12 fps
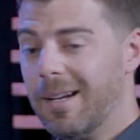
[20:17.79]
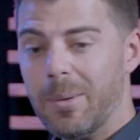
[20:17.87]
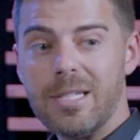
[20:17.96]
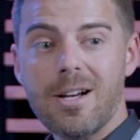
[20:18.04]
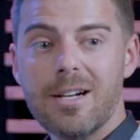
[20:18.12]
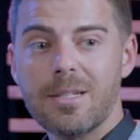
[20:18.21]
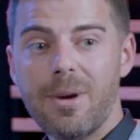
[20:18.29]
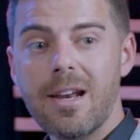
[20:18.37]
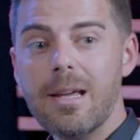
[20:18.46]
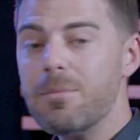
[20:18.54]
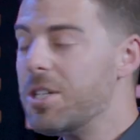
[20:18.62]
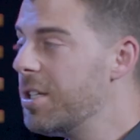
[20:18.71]
We talked
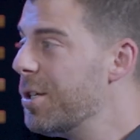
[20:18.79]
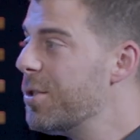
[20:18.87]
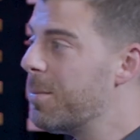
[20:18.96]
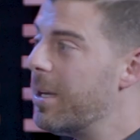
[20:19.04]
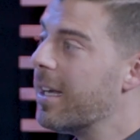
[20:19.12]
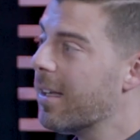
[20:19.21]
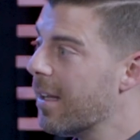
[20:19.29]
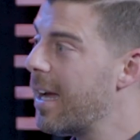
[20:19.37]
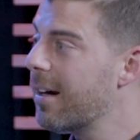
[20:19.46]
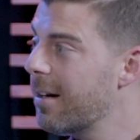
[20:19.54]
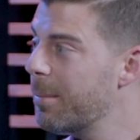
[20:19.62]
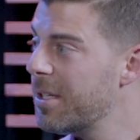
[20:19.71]
about MGUs being a
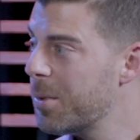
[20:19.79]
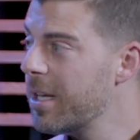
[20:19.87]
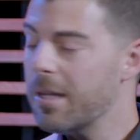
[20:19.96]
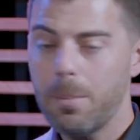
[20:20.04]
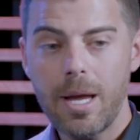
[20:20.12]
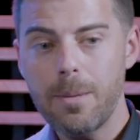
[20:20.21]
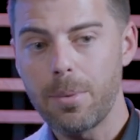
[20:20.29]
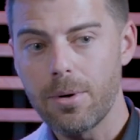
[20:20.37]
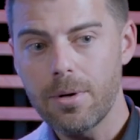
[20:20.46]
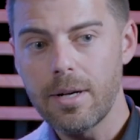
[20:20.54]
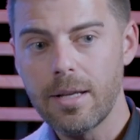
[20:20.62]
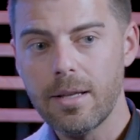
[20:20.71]
layer in between the
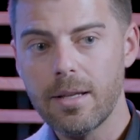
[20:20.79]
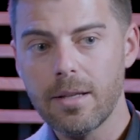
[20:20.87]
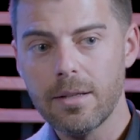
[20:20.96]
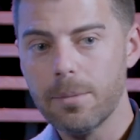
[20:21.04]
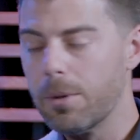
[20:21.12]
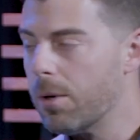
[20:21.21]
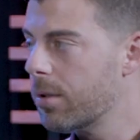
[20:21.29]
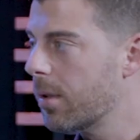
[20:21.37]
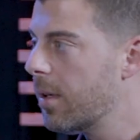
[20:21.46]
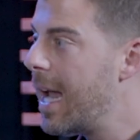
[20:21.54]
paper and the broker.